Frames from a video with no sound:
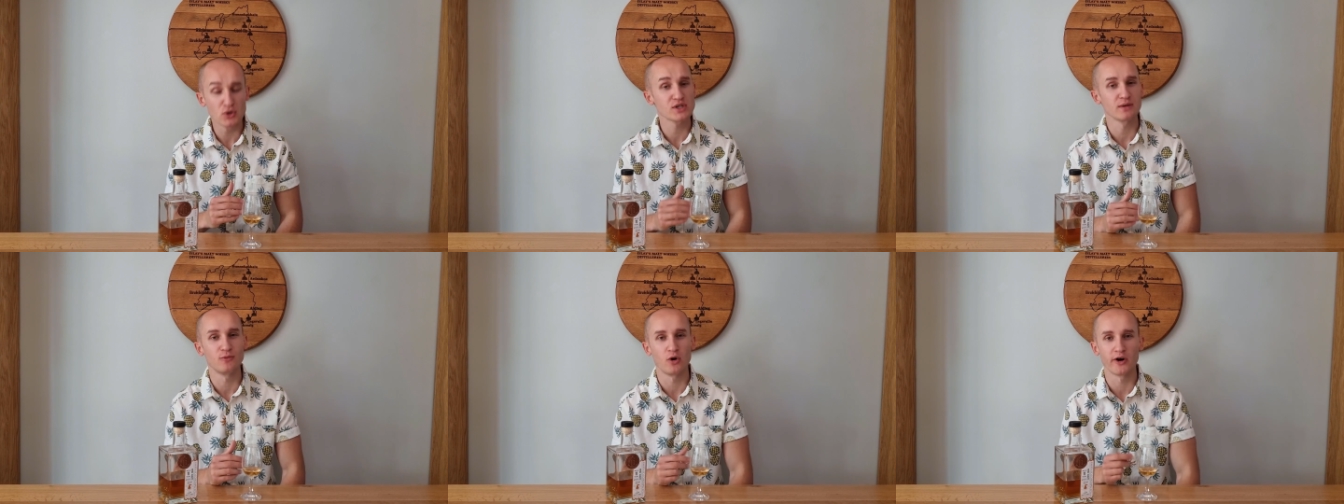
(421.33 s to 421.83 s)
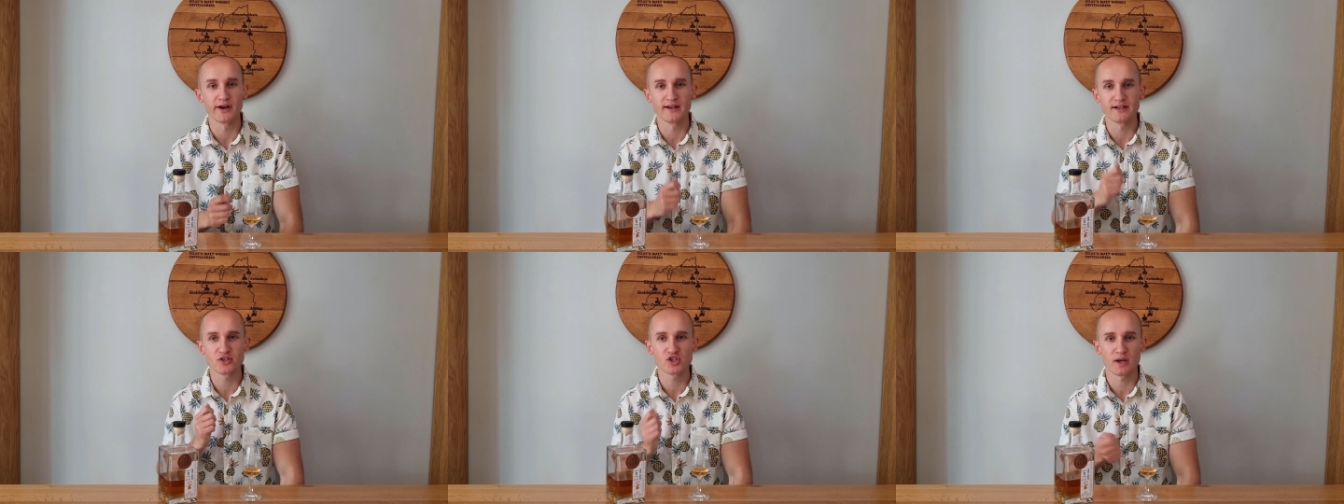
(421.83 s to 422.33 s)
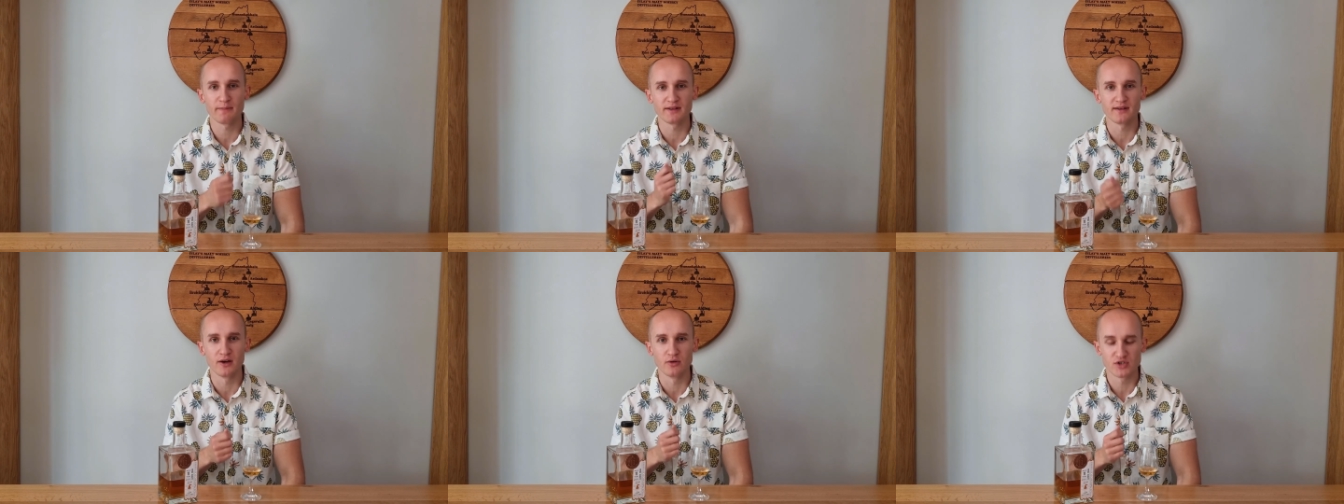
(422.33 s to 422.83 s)
some water in it, chip it
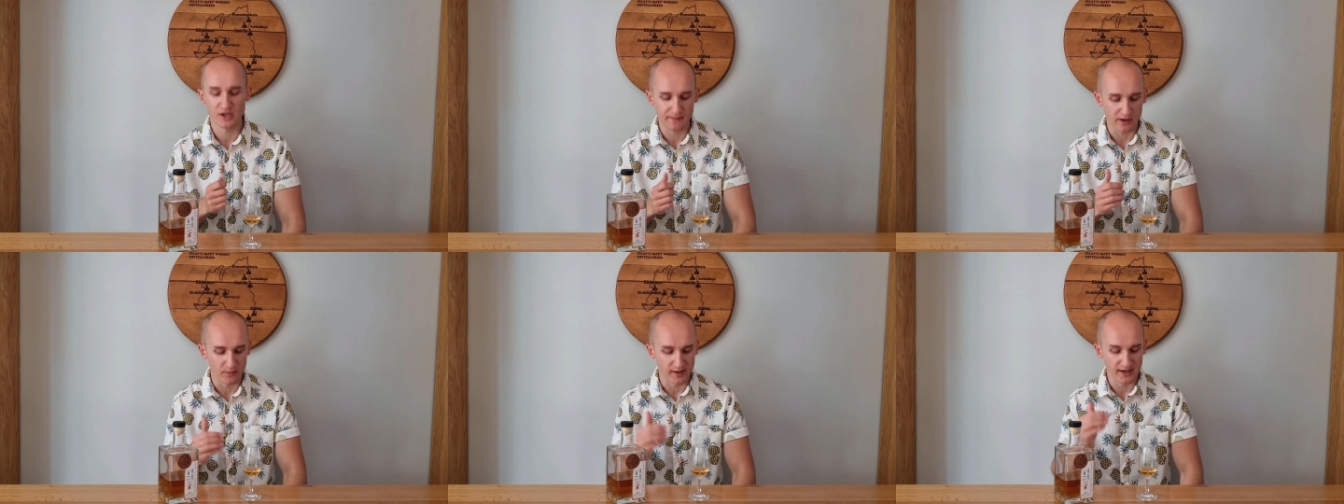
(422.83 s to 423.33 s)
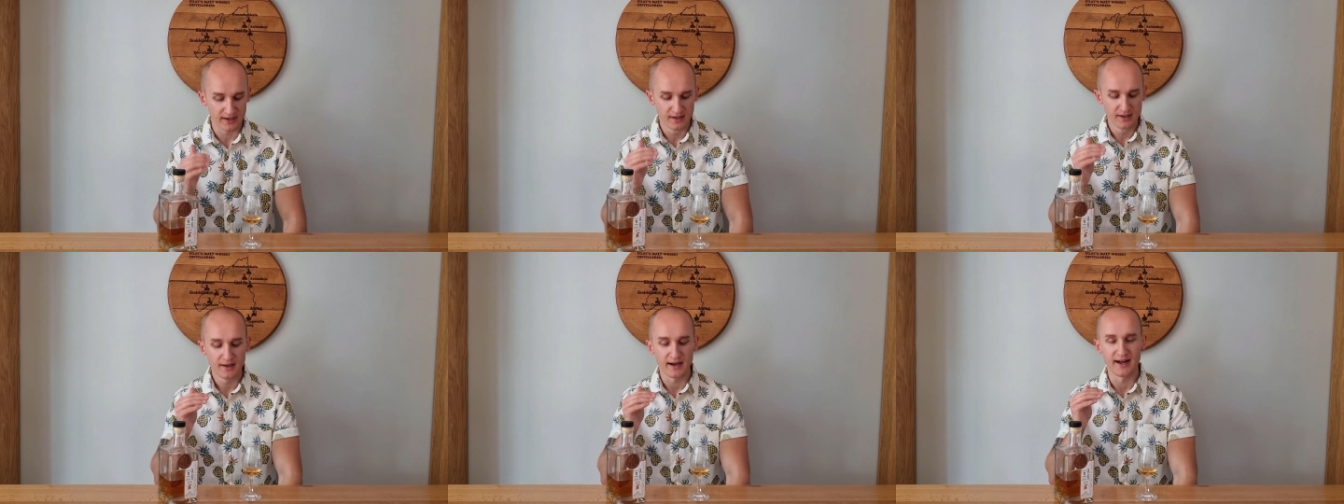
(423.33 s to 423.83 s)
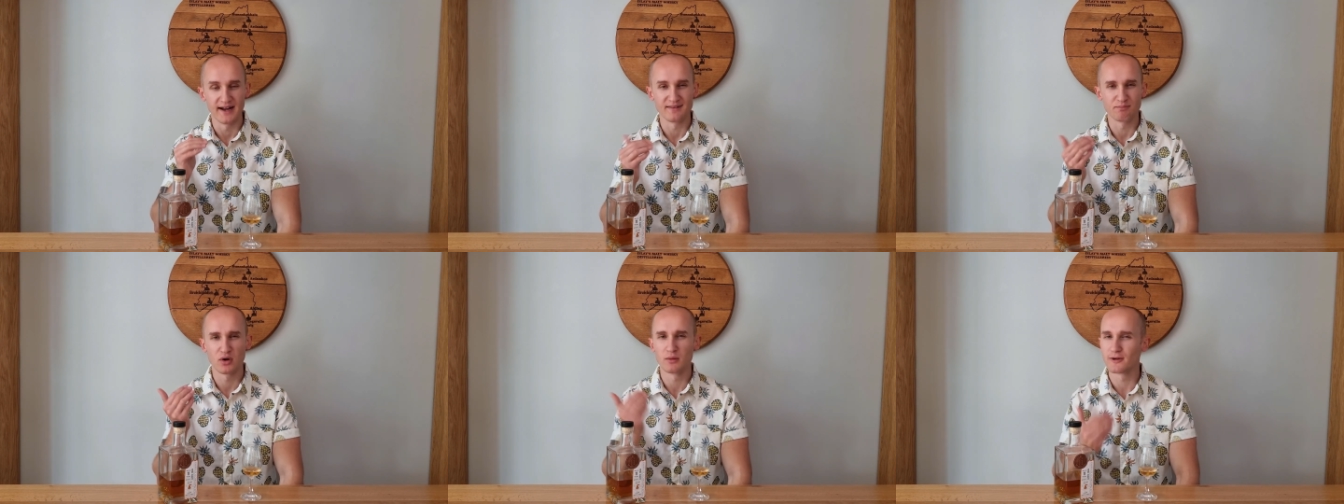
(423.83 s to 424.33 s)
down, chip it away, and
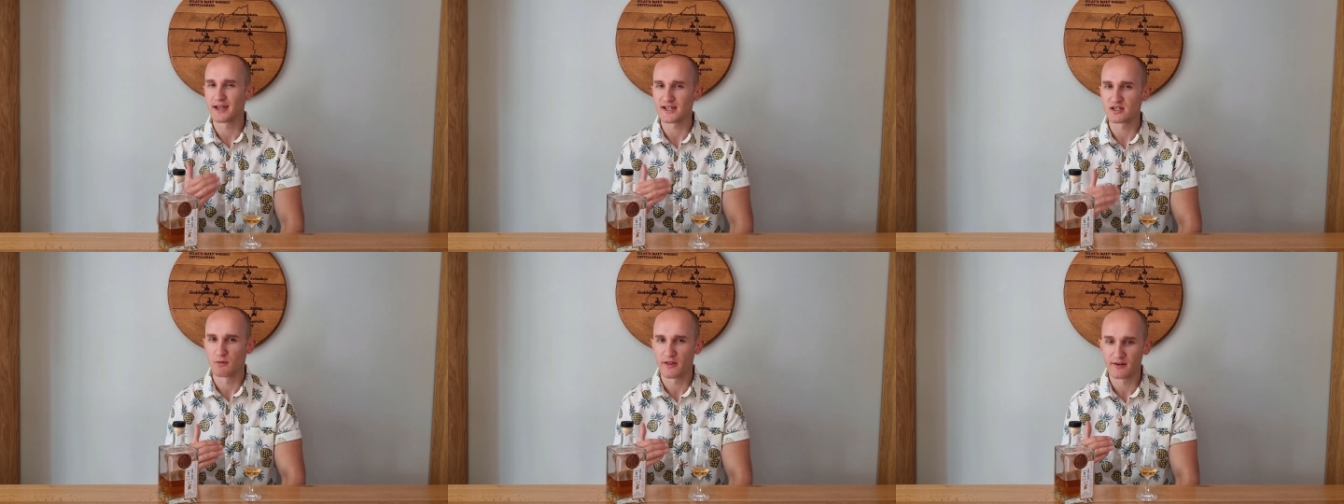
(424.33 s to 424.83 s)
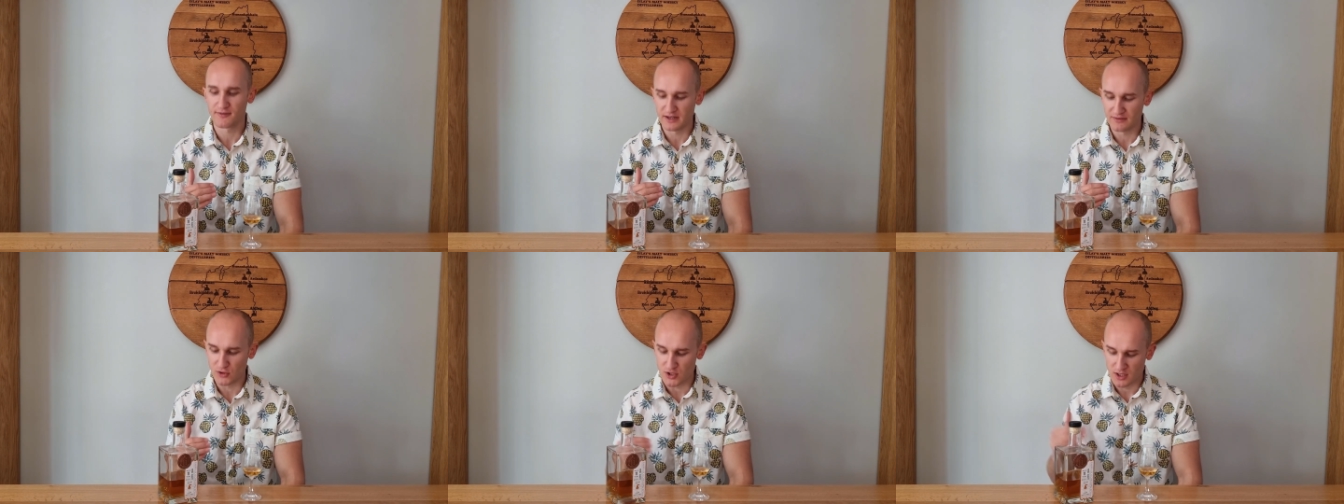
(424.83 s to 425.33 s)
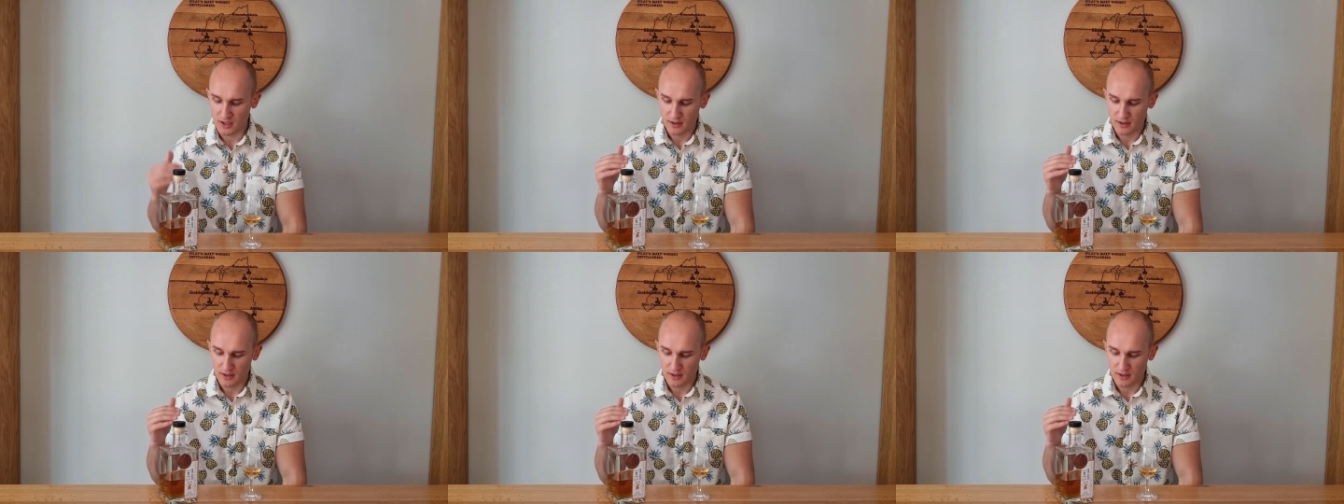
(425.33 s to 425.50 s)
probably get some other flavours.